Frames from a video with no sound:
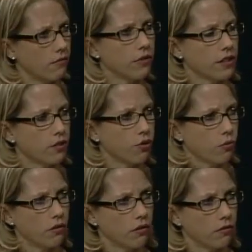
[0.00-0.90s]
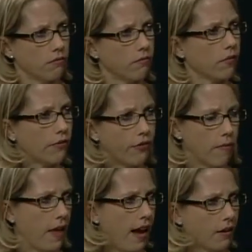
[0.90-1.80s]
residual
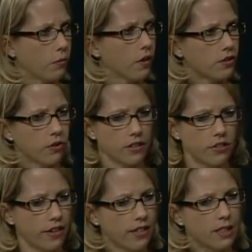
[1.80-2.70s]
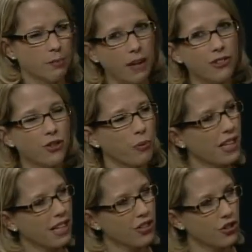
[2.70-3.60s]
from that? What do, is there anything special we
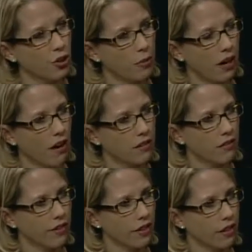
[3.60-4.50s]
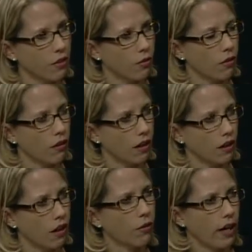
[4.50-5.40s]
need to do because of it? Yes.
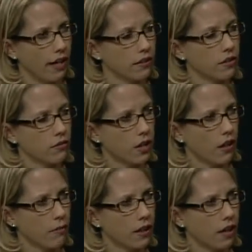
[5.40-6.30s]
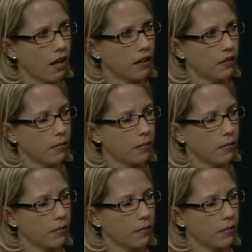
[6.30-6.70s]
Or, okay, yeah, yeah, so talk yeah. about that Well,